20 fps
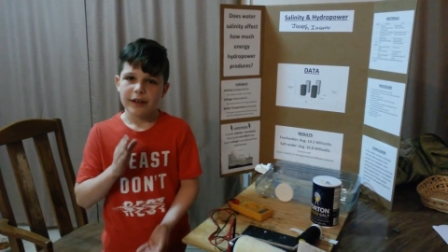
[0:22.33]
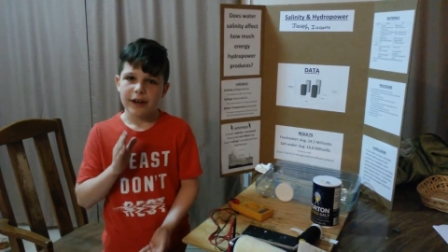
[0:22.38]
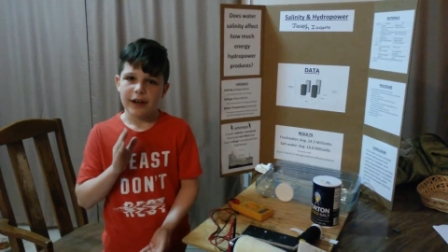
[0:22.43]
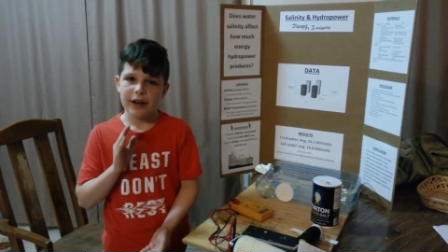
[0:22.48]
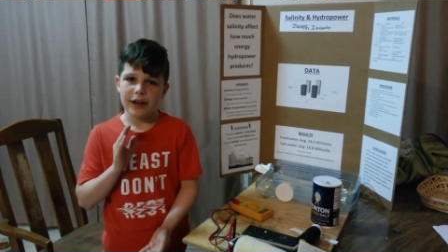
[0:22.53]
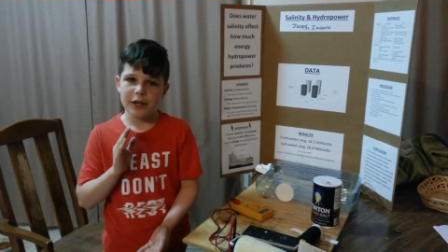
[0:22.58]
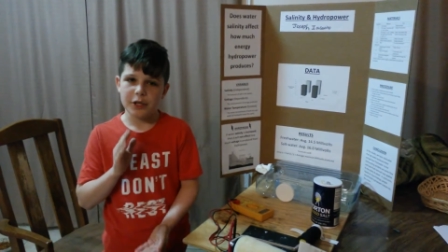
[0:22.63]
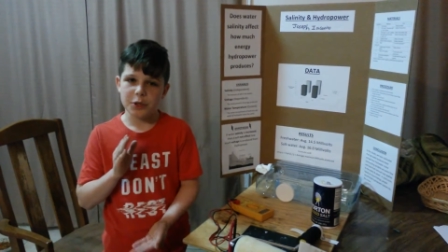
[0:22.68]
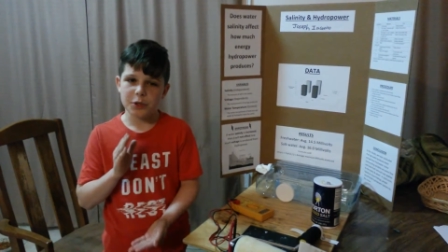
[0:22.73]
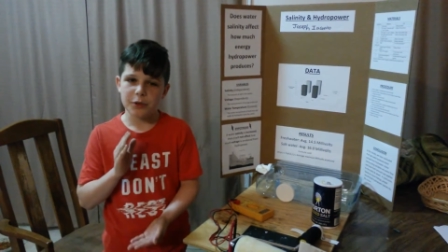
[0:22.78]

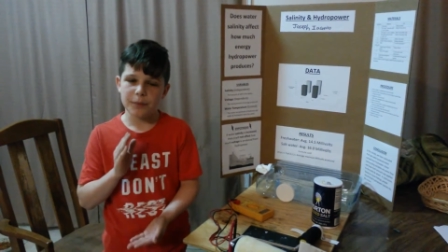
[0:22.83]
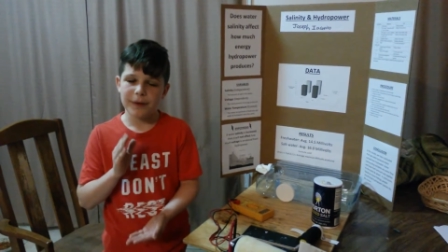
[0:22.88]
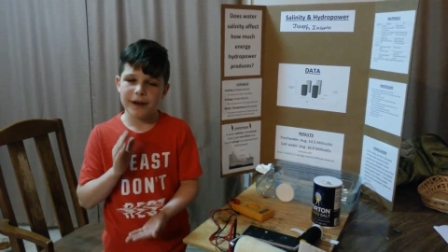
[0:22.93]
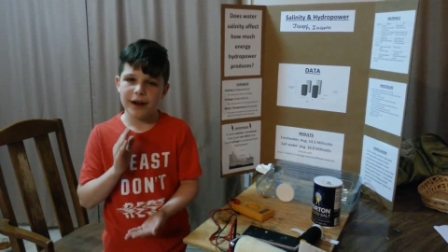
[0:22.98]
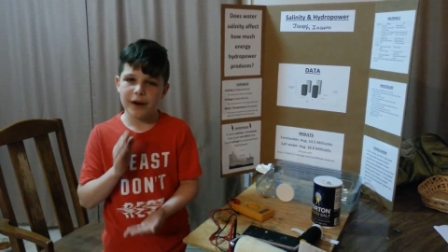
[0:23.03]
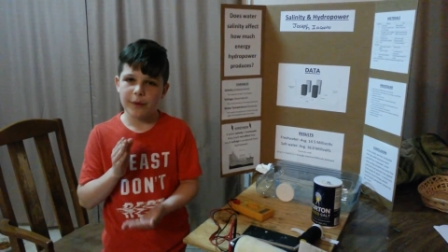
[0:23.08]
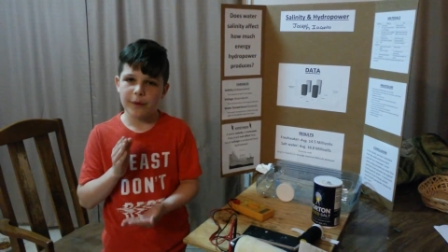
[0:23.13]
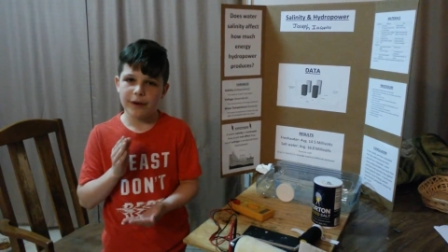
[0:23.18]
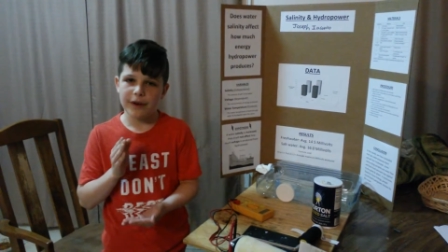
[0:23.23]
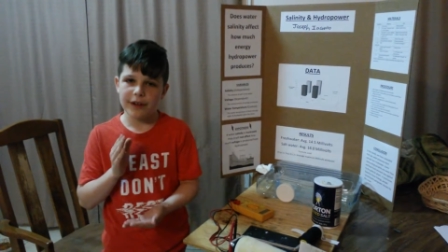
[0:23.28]

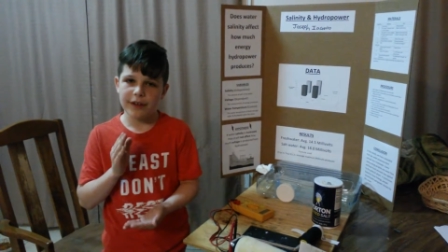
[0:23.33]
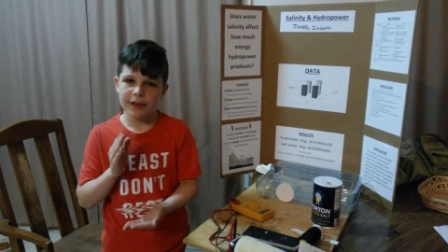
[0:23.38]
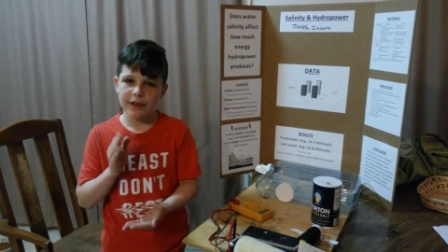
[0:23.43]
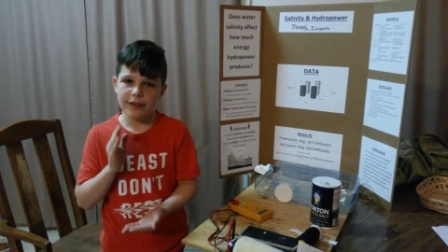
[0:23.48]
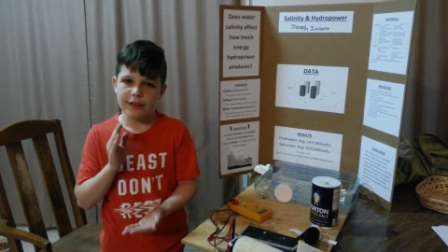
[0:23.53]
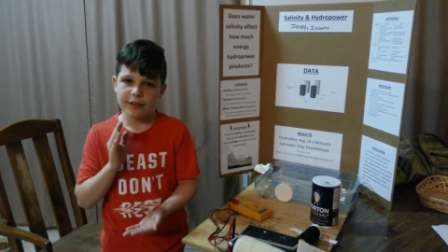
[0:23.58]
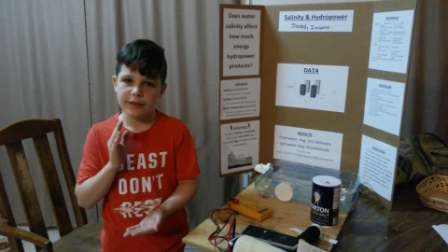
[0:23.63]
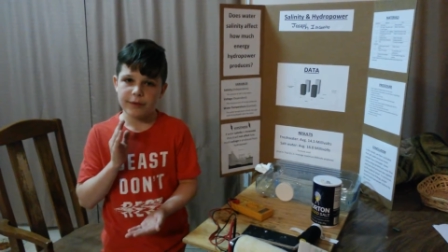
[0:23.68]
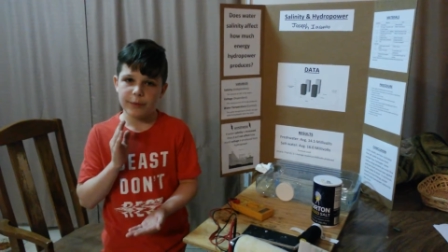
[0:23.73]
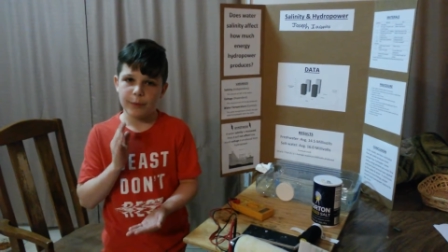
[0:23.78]
Hydropower
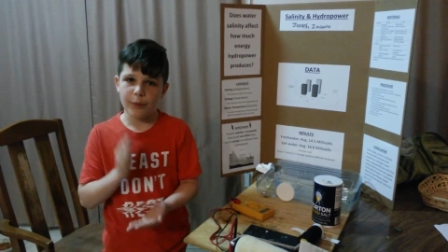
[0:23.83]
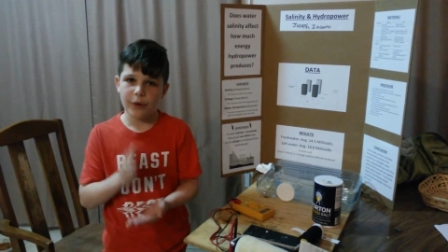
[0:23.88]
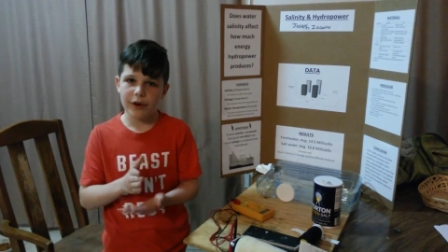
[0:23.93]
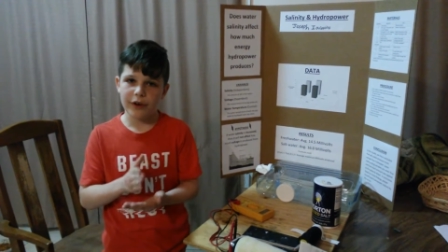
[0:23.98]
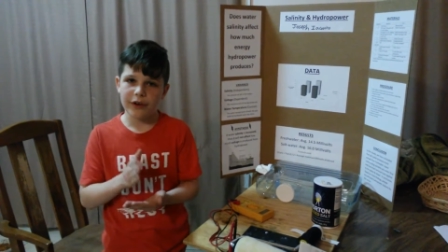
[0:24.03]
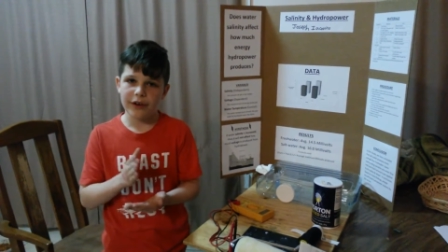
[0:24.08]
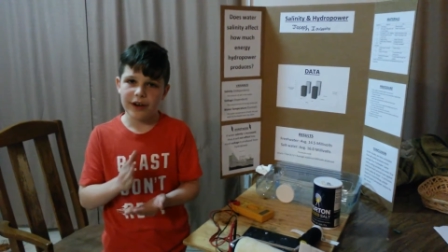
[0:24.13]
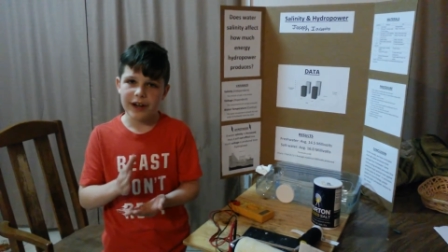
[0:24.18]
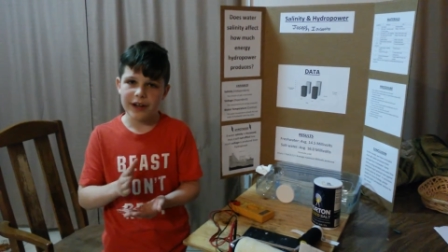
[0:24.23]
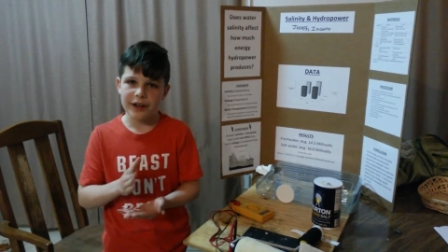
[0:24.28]
is
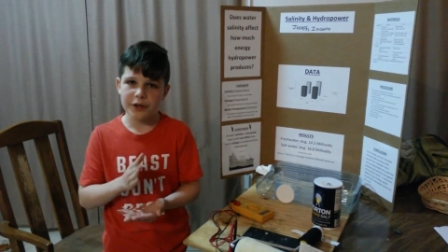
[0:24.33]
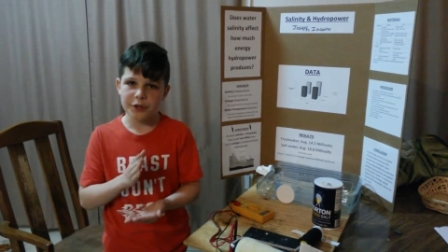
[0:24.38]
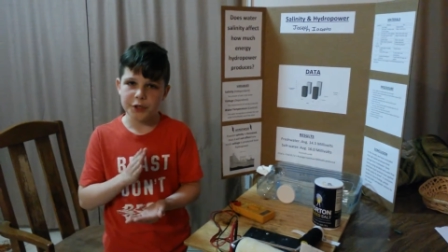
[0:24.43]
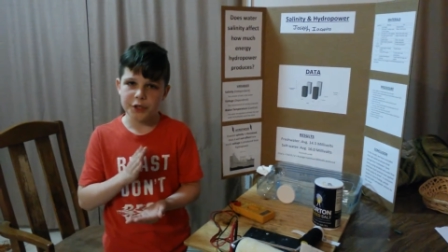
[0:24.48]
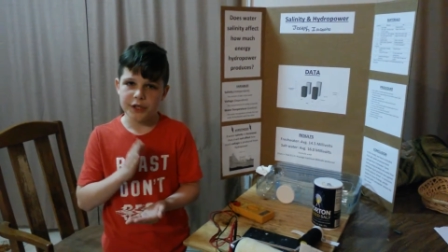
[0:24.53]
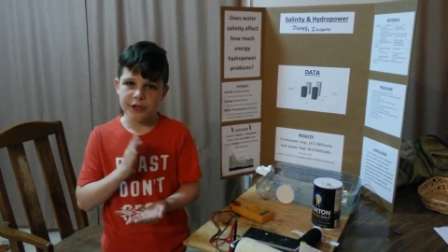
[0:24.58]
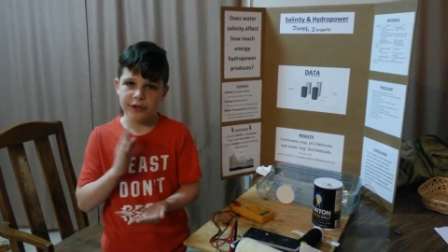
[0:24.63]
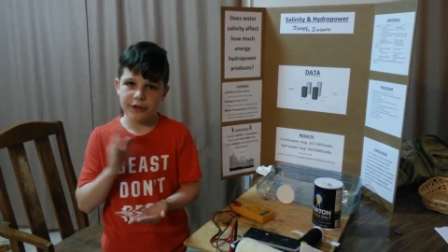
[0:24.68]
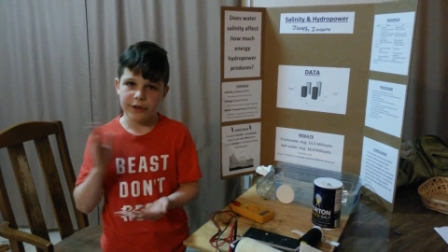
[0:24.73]
water energy